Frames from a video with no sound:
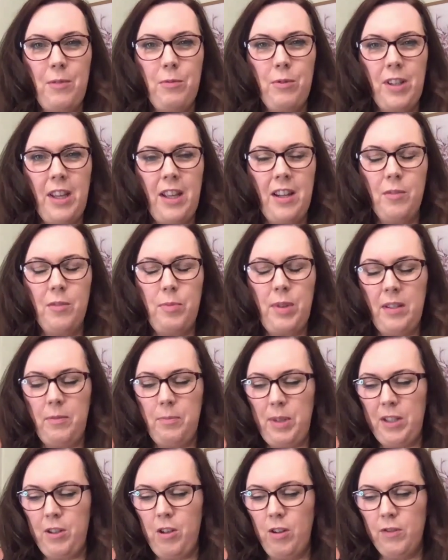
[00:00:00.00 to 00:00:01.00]
would kind of
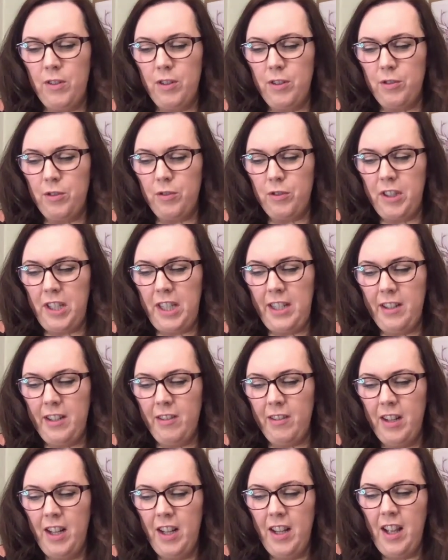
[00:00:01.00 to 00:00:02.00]
be covered over here.